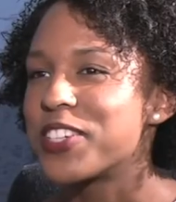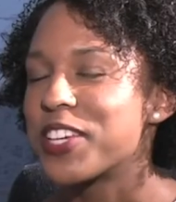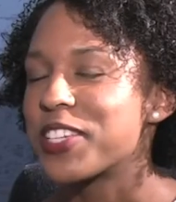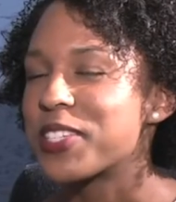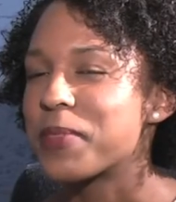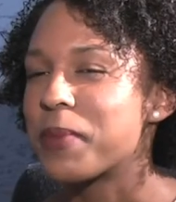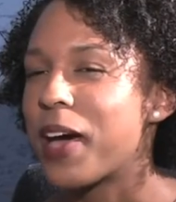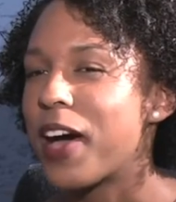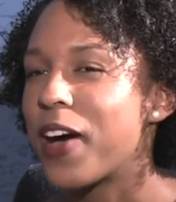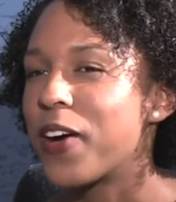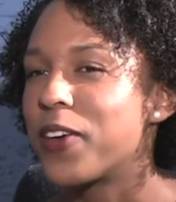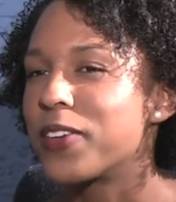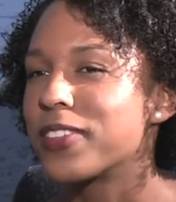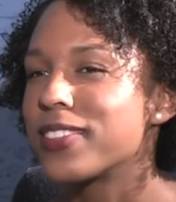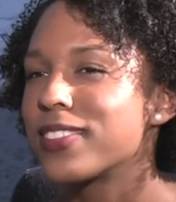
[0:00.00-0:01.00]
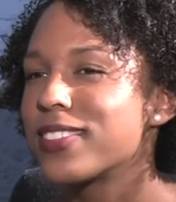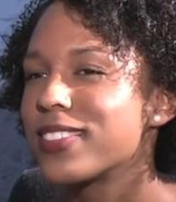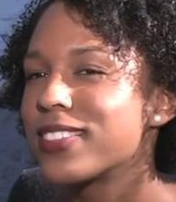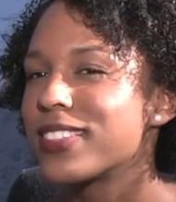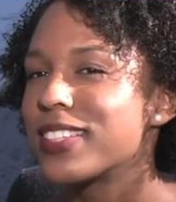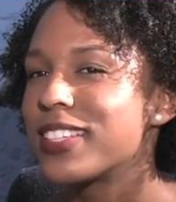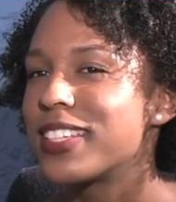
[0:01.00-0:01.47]
it's just about,
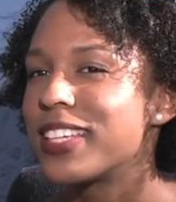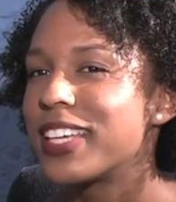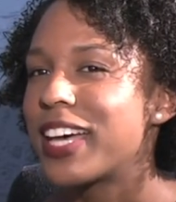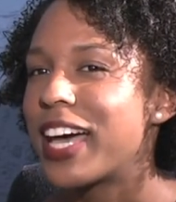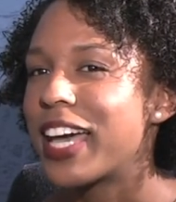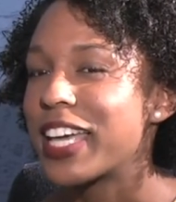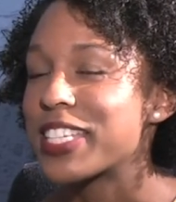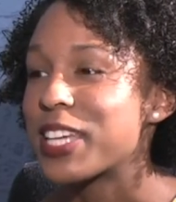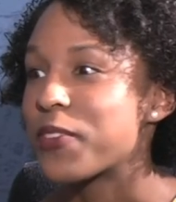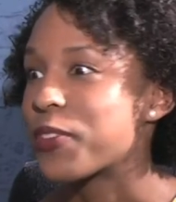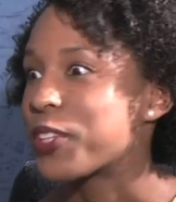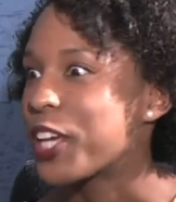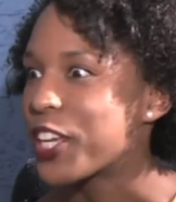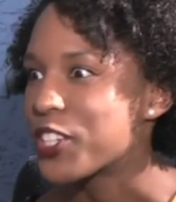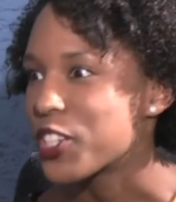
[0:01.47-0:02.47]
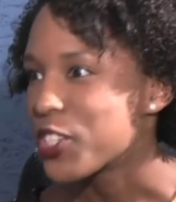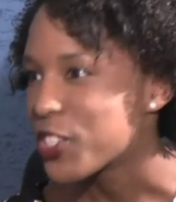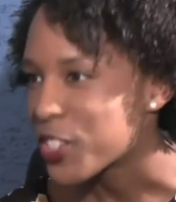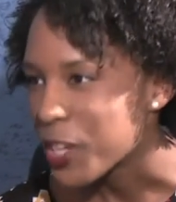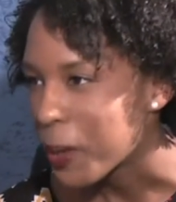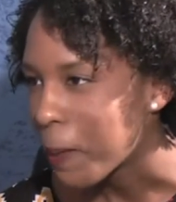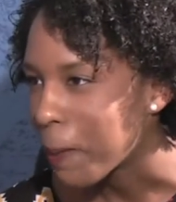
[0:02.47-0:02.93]
I guess, like
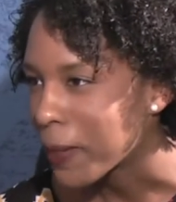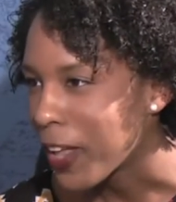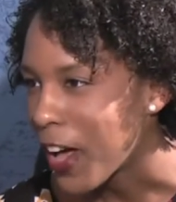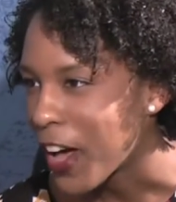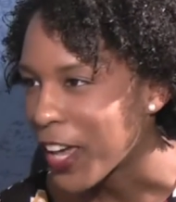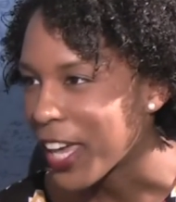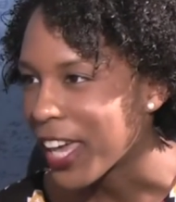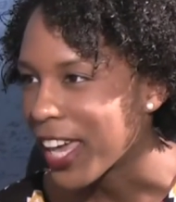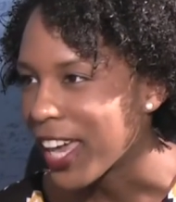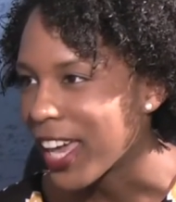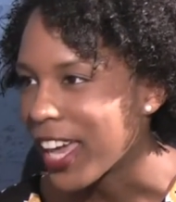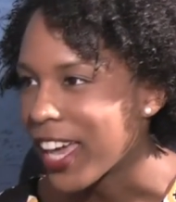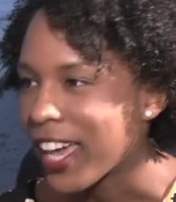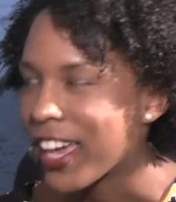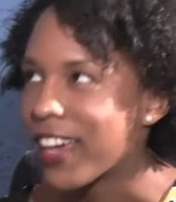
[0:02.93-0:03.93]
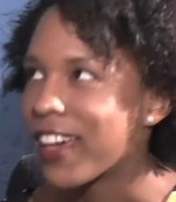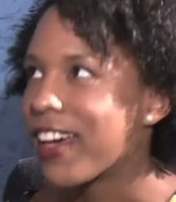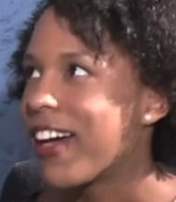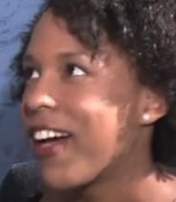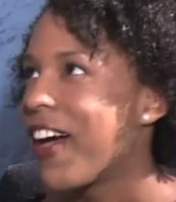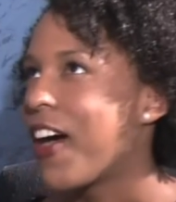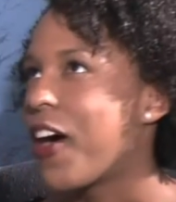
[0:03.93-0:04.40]
relationship blogging,
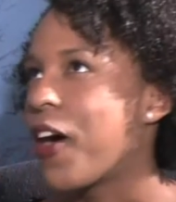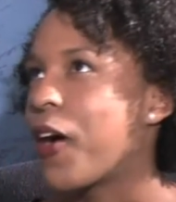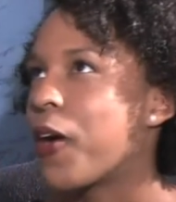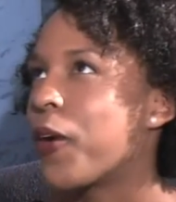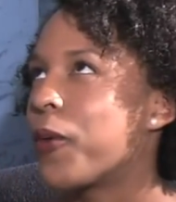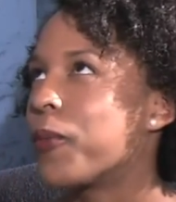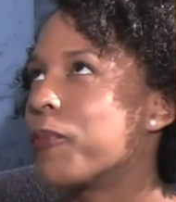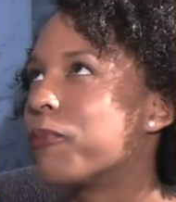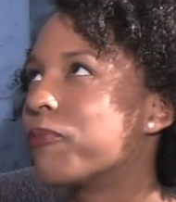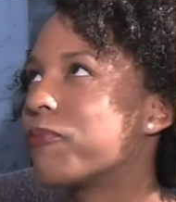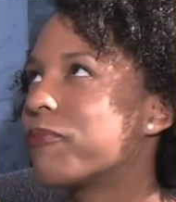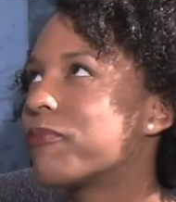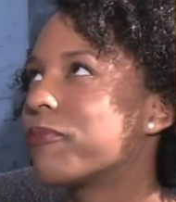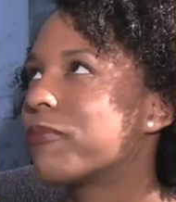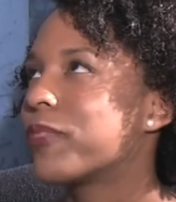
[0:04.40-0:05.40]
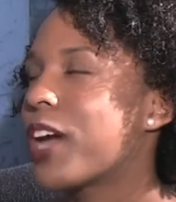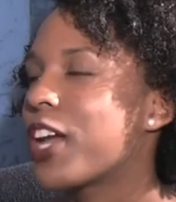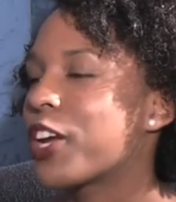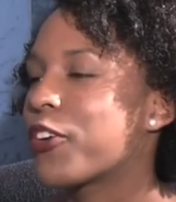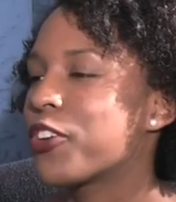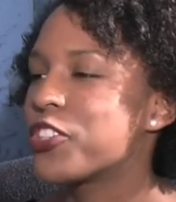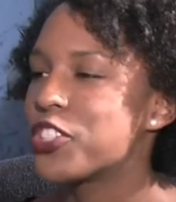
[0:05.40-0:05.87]
kind
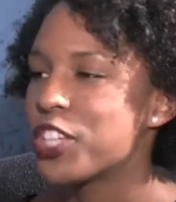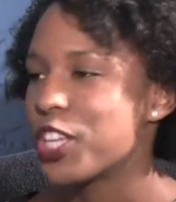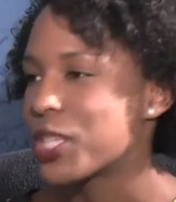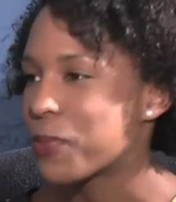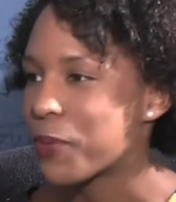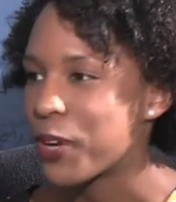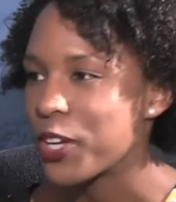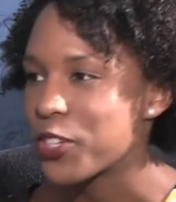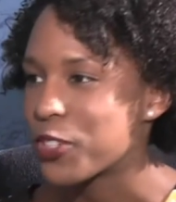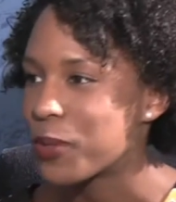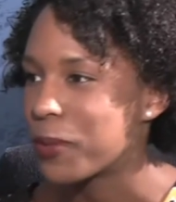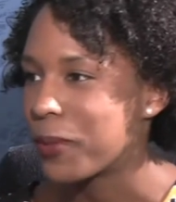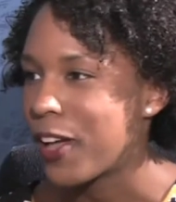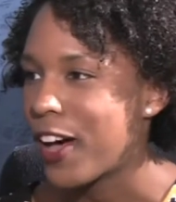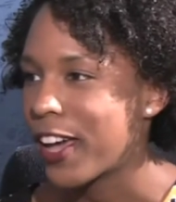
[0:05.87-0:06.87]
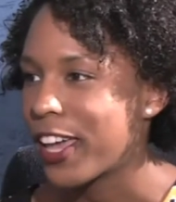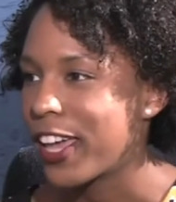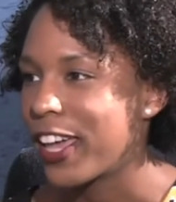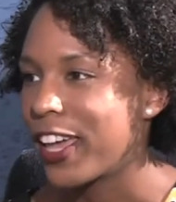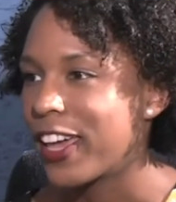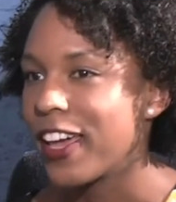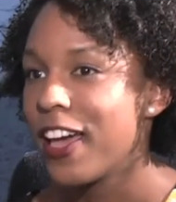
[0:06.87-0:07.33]
of Christian inspirational
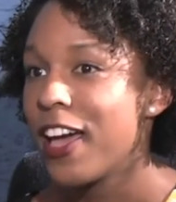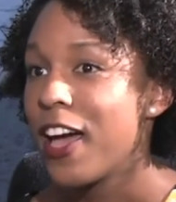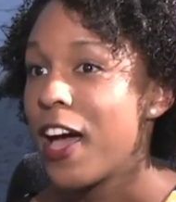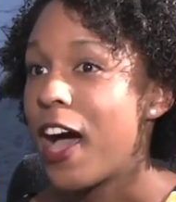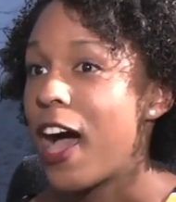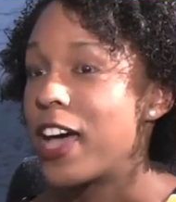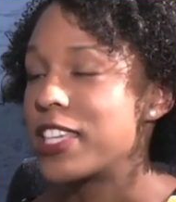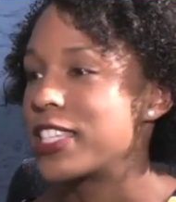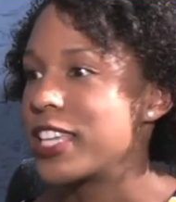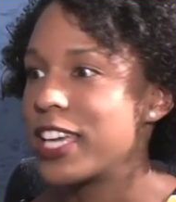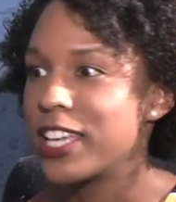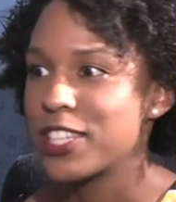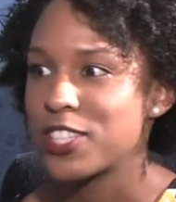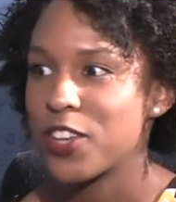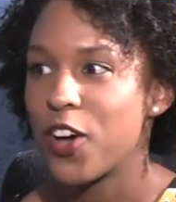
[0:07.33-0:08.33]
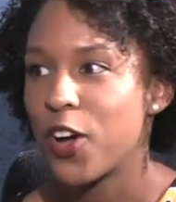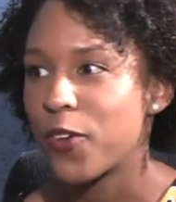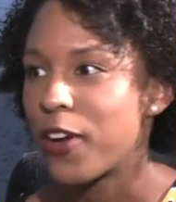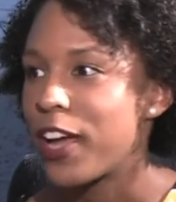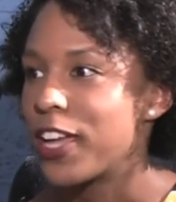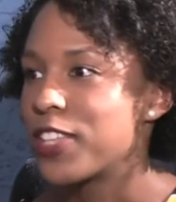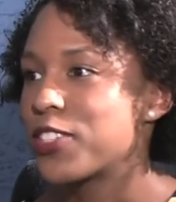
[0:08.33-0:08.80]
blogging. I sing and
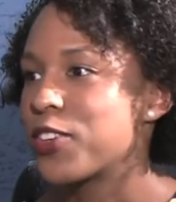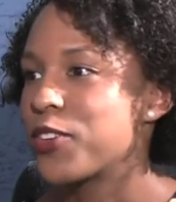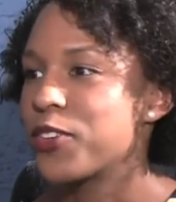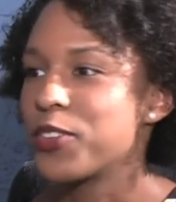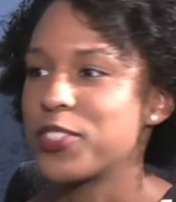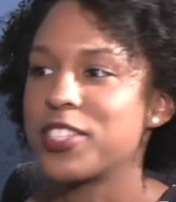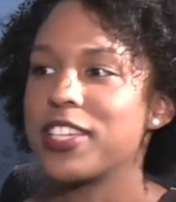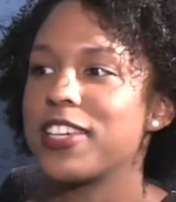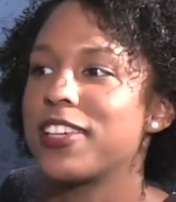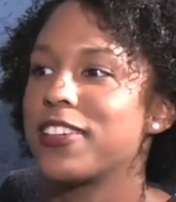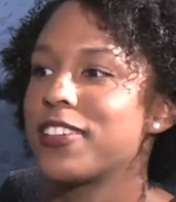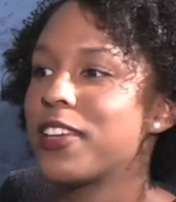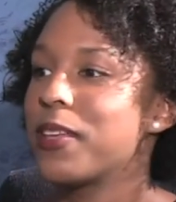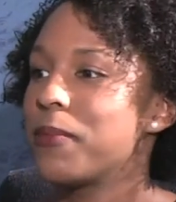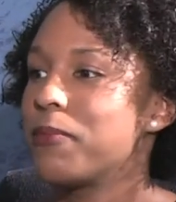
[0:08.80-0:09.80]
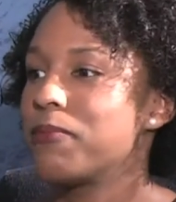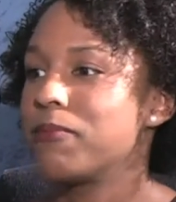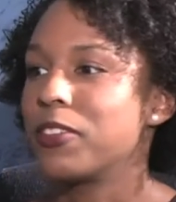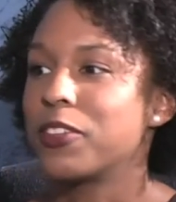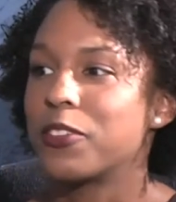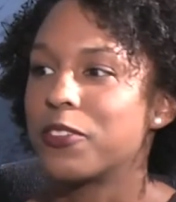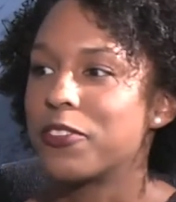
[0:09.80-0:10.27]
songwrite, so you'll see in
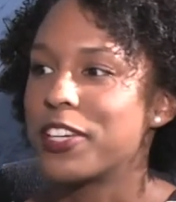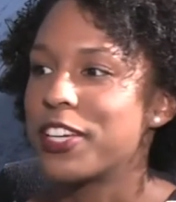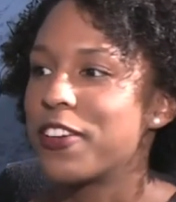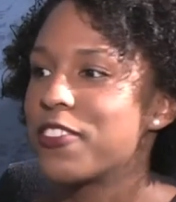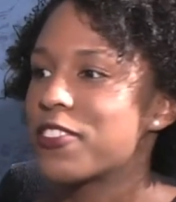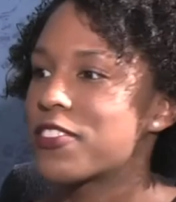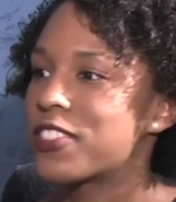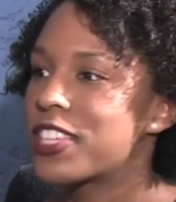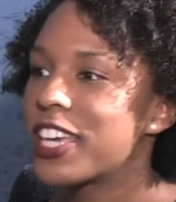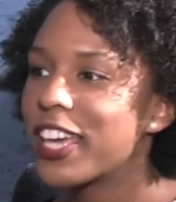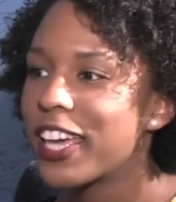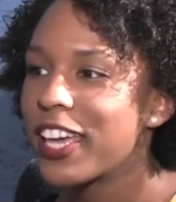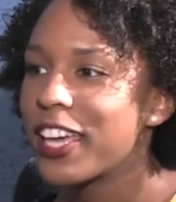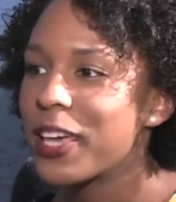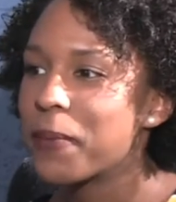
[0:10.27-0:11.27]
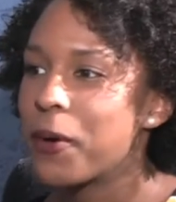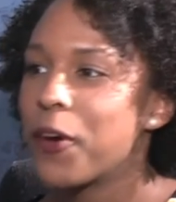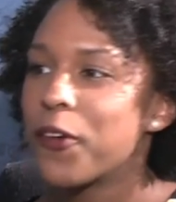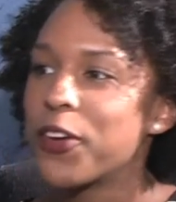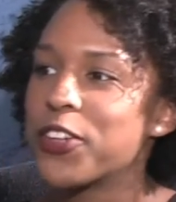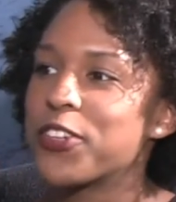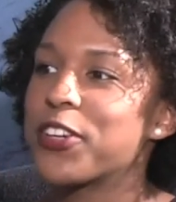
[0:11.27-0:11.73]
little videos of singing,
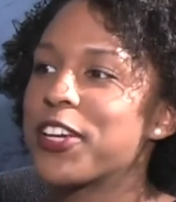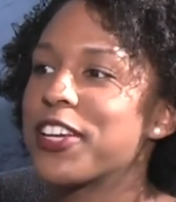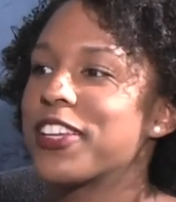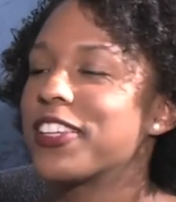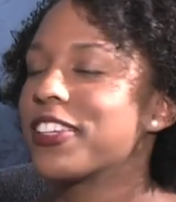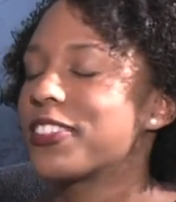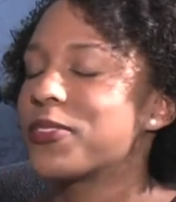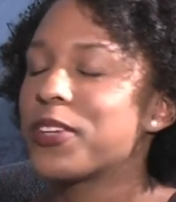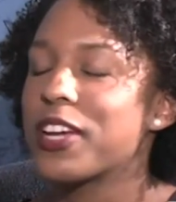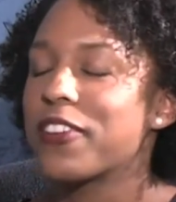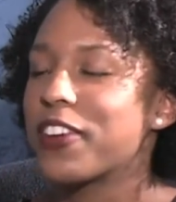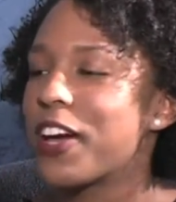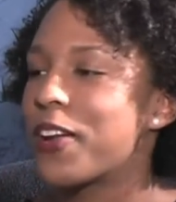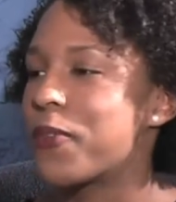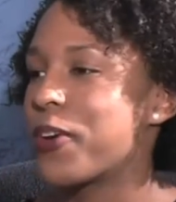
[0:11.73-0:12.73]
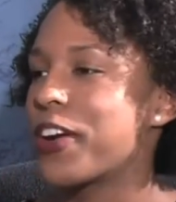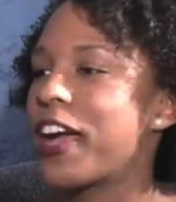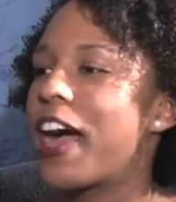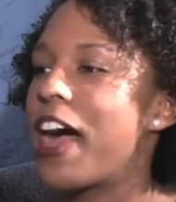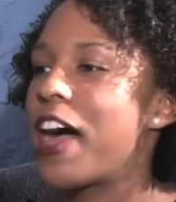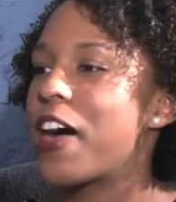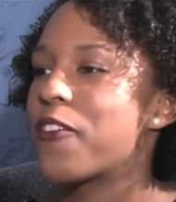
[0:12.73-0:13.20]
poetry, whatever kind of work
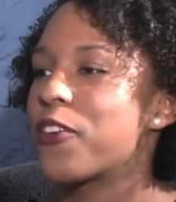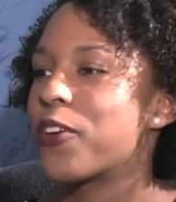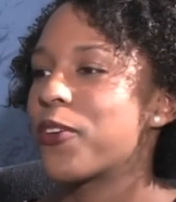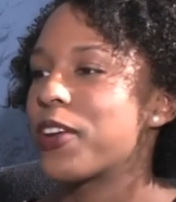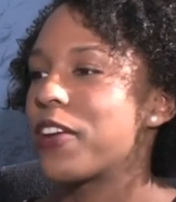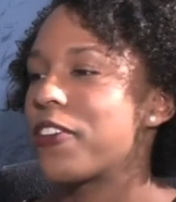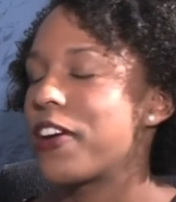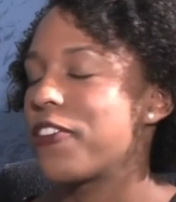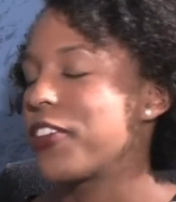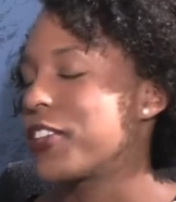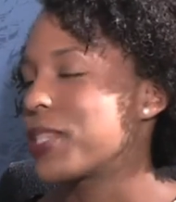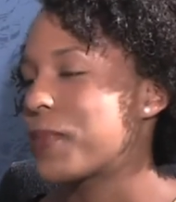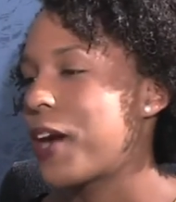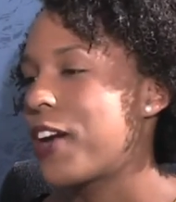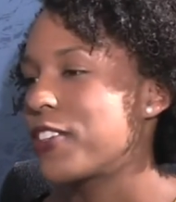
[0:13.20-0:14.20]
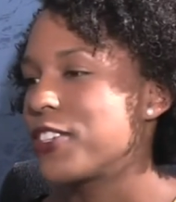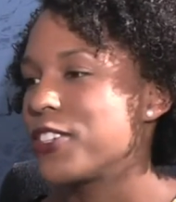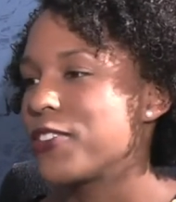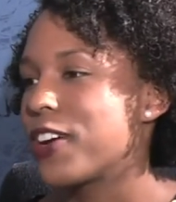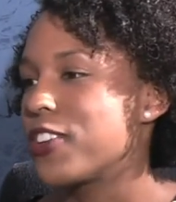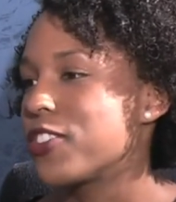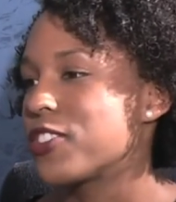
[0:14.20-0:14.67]
I have or whatever I feel inspired to
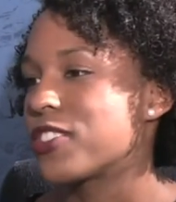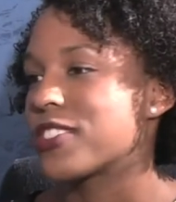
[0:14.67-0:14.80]
do, I